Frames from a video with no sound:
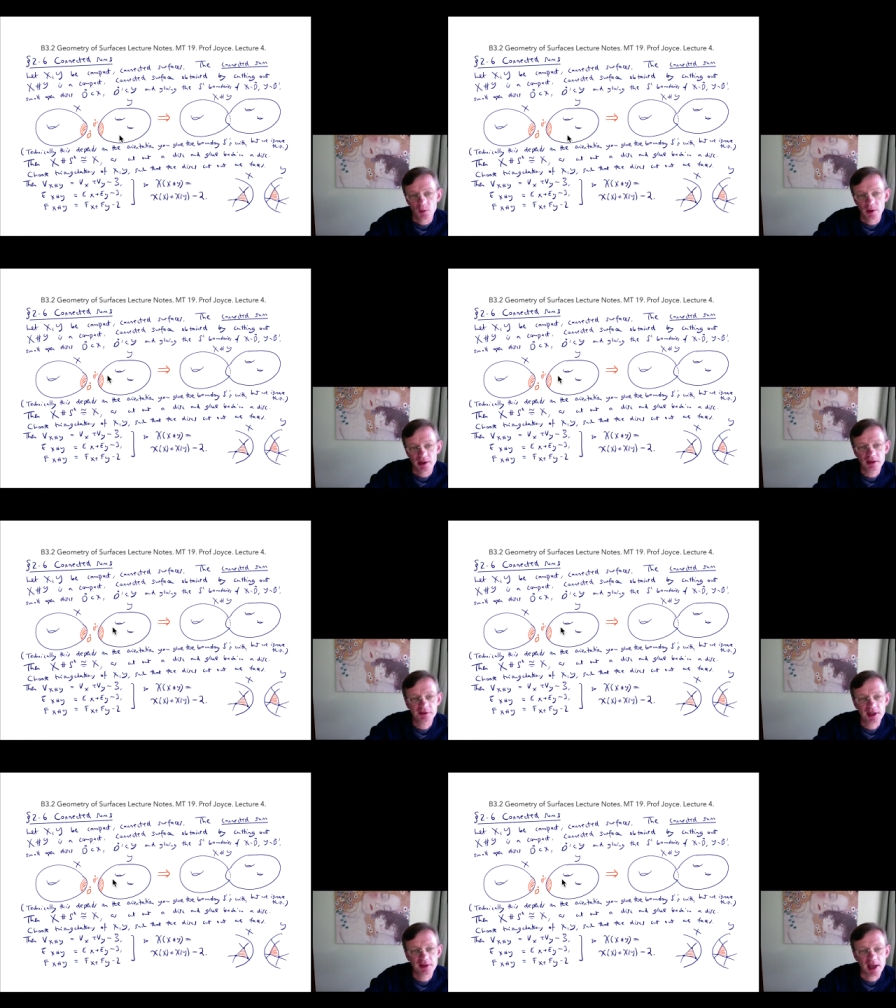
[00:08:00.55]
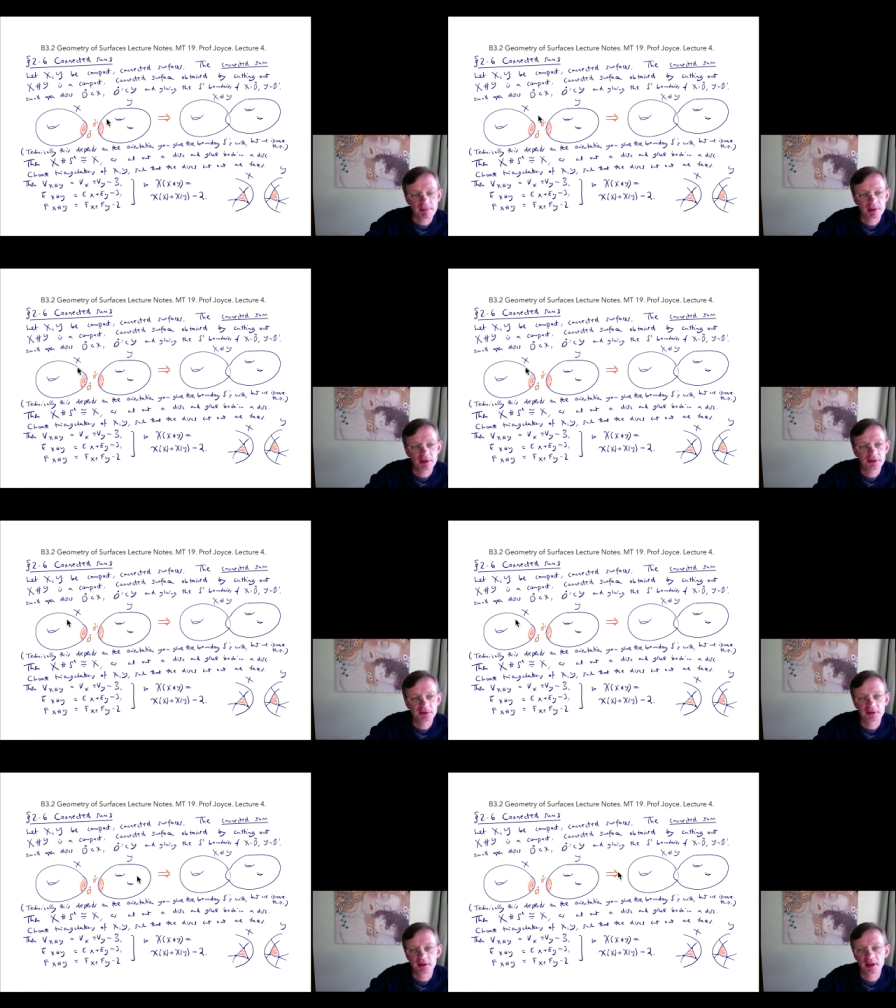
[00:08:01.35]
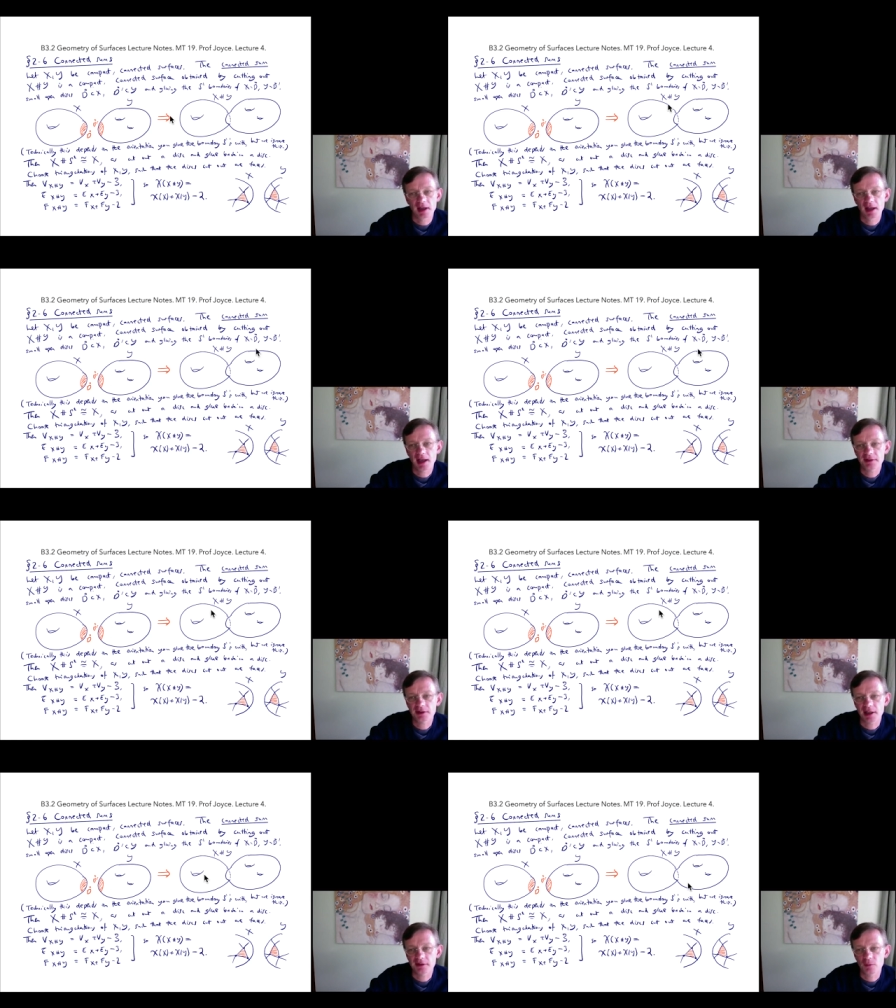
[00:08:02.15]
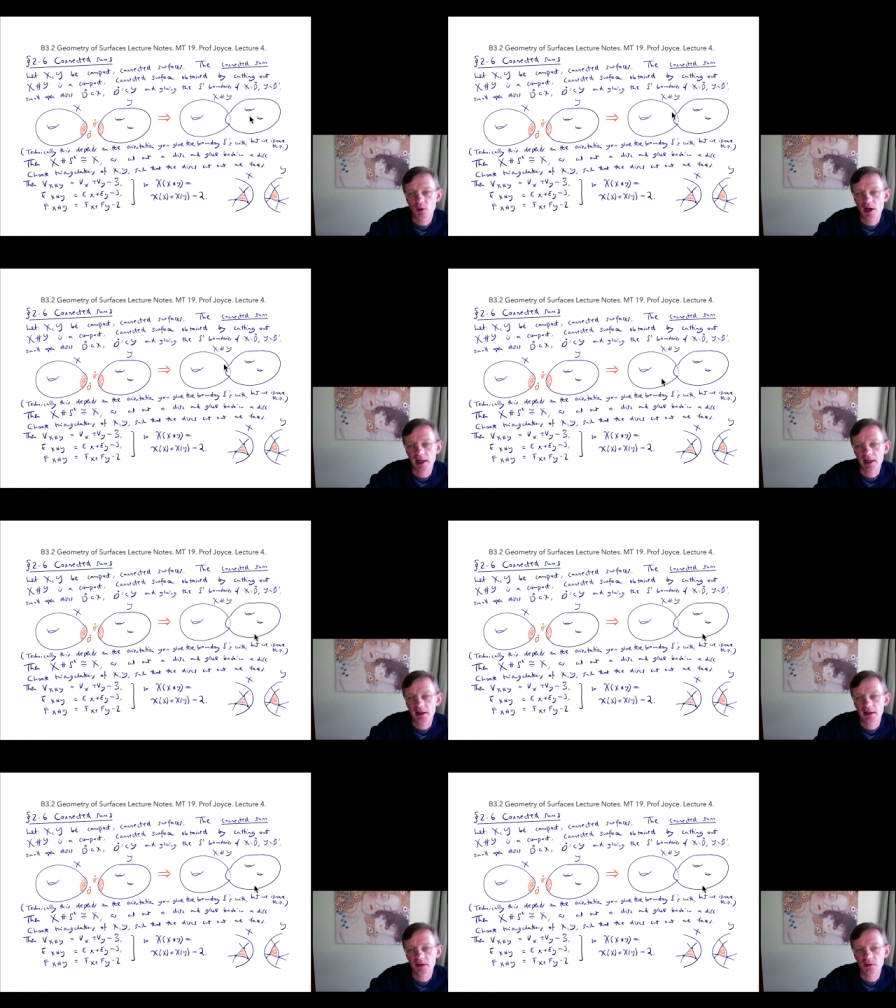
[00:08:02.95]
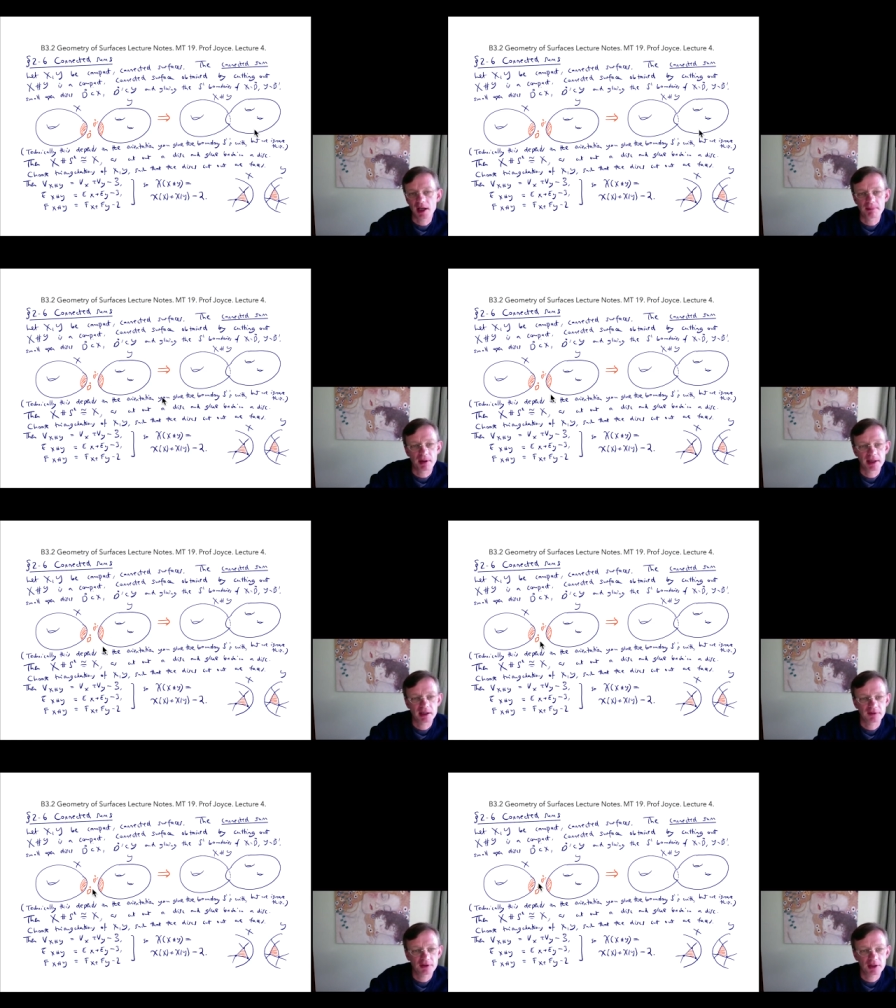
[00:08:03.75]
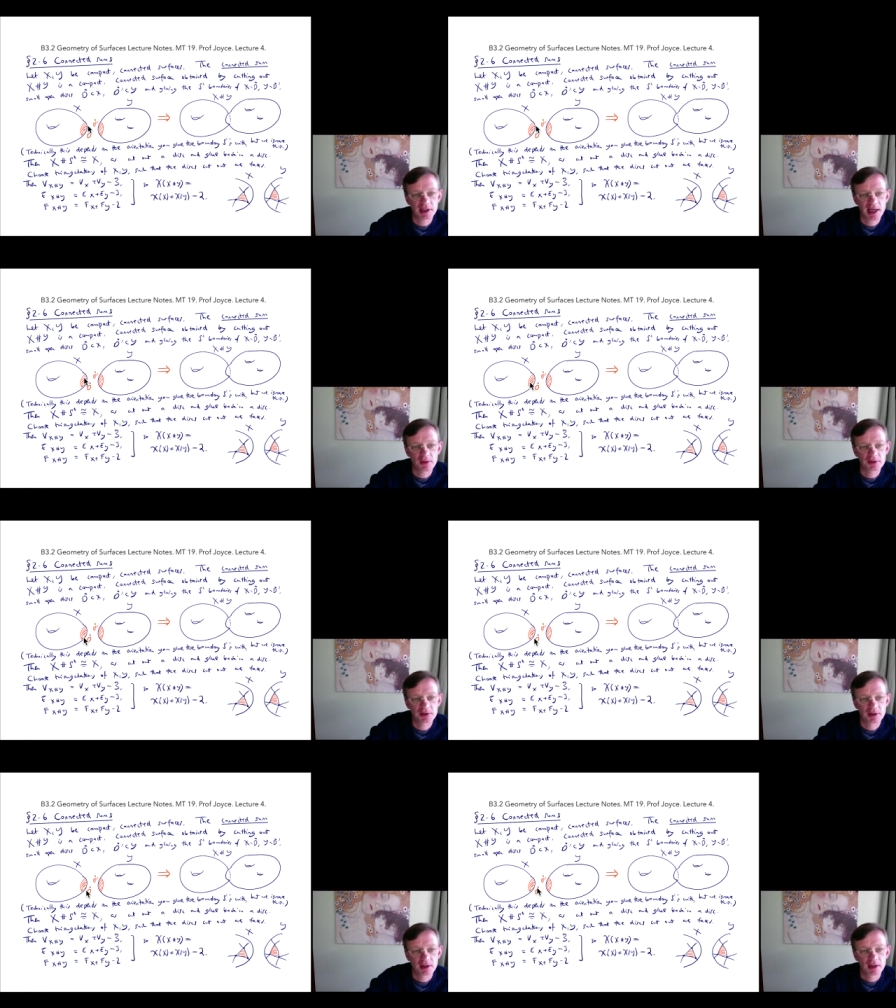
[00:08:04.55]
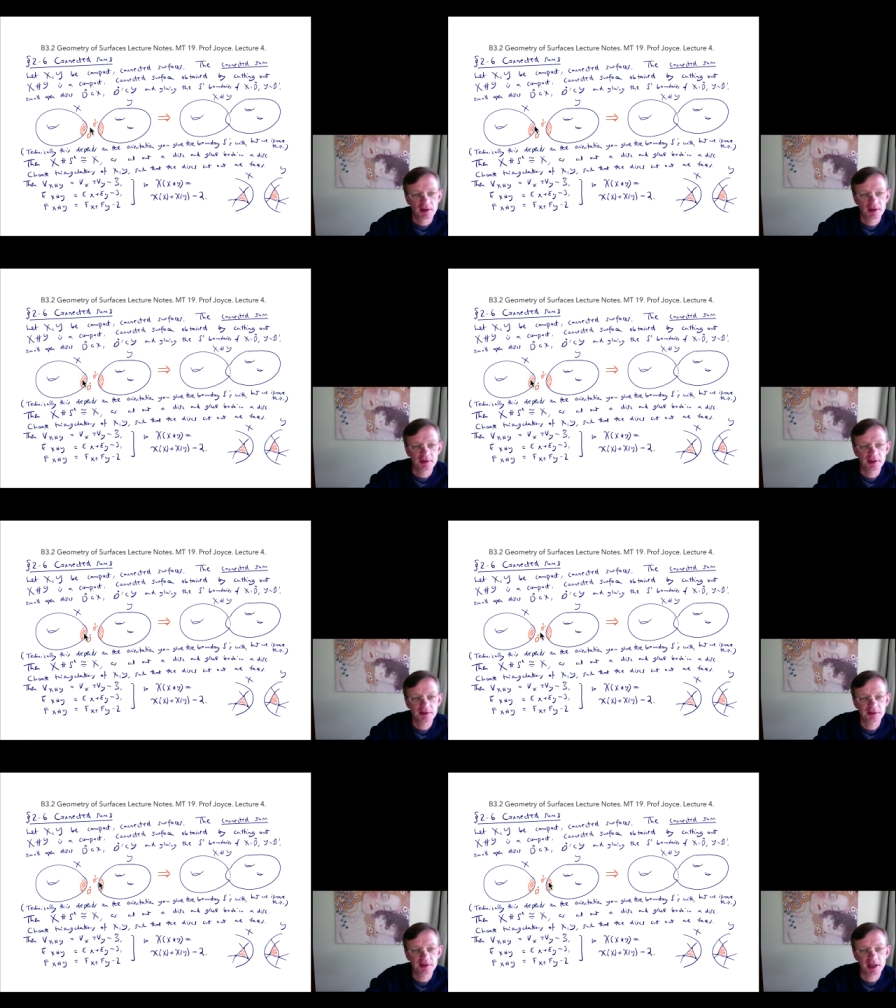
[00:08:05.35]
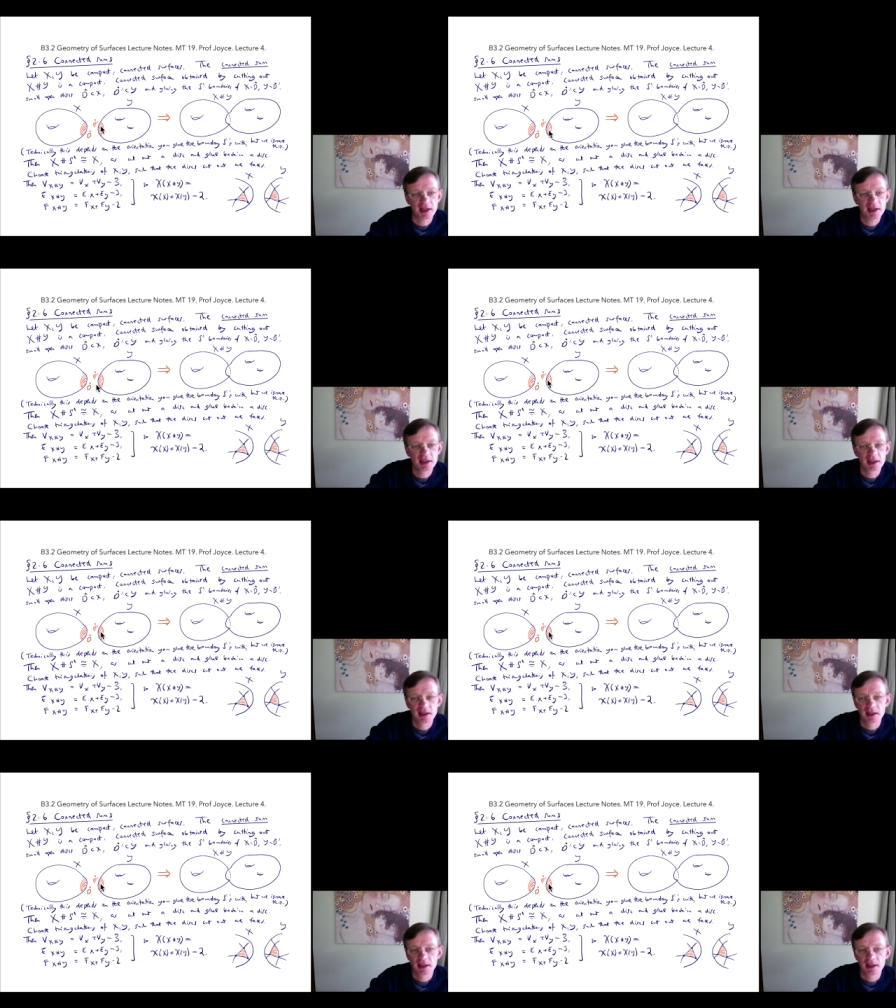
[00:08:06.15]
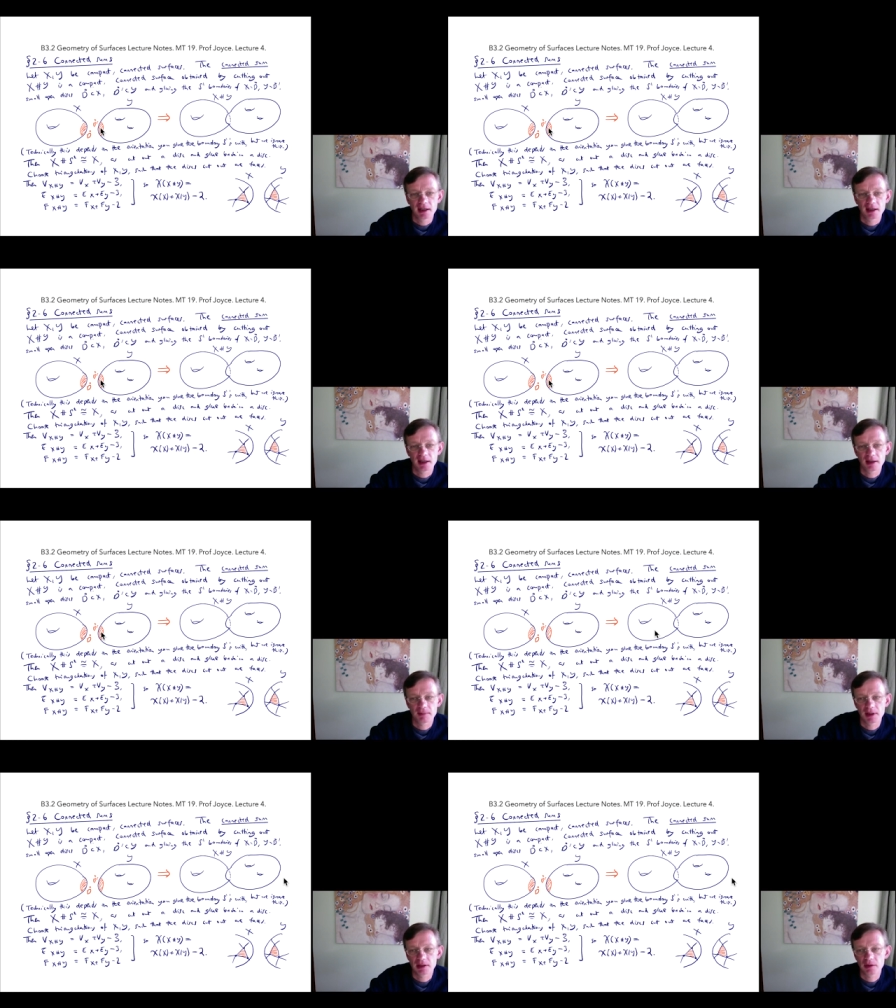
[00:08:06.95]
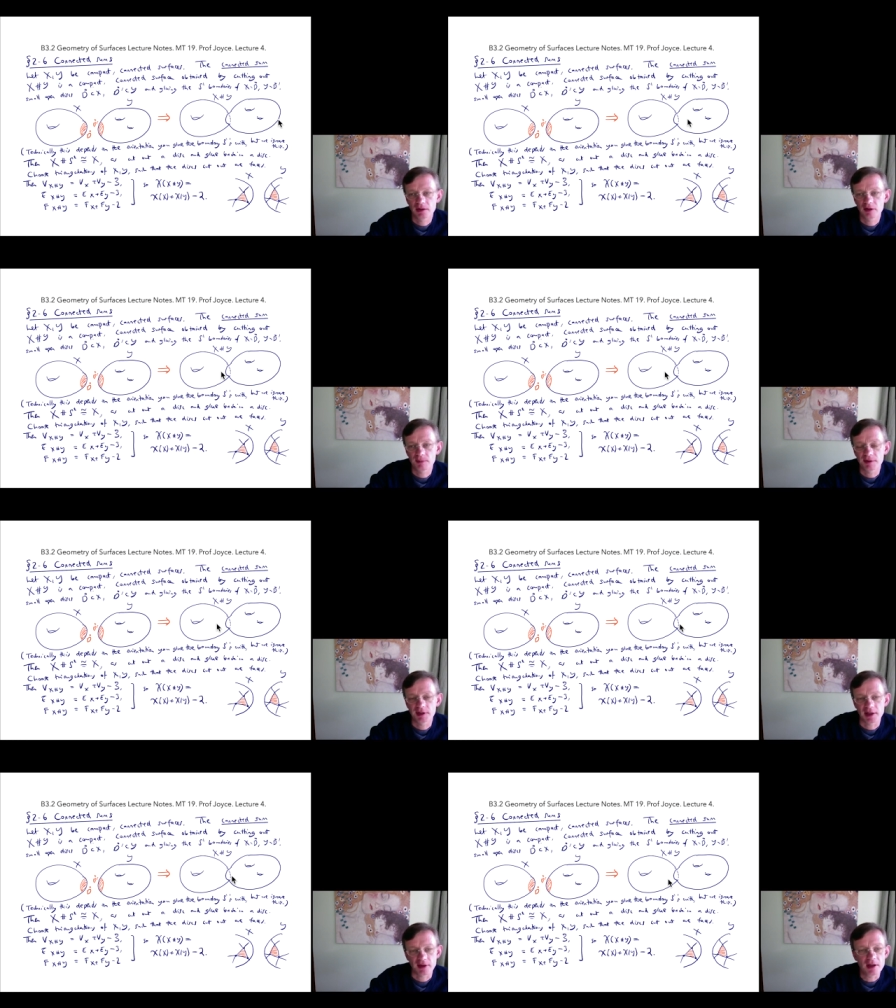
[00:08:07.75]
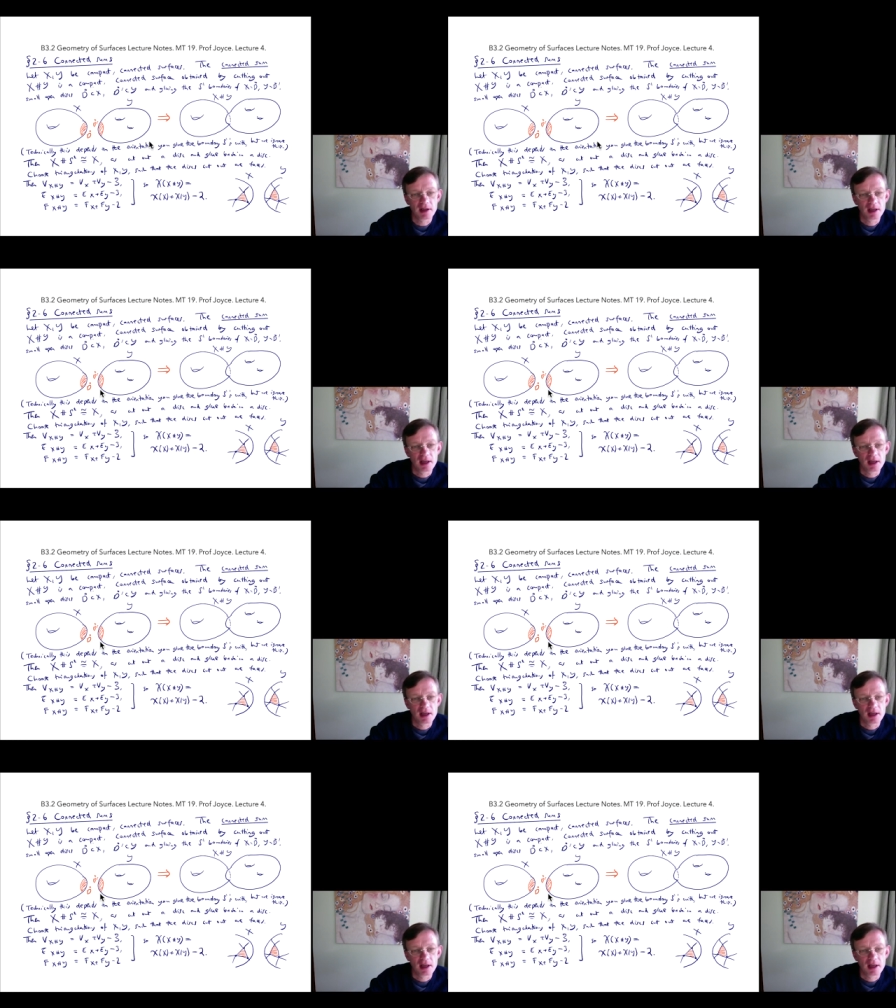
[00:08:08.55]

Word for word: we can understand that because X connect sum Y you get by kind of cutting out these disks here um, and gluing those bits together.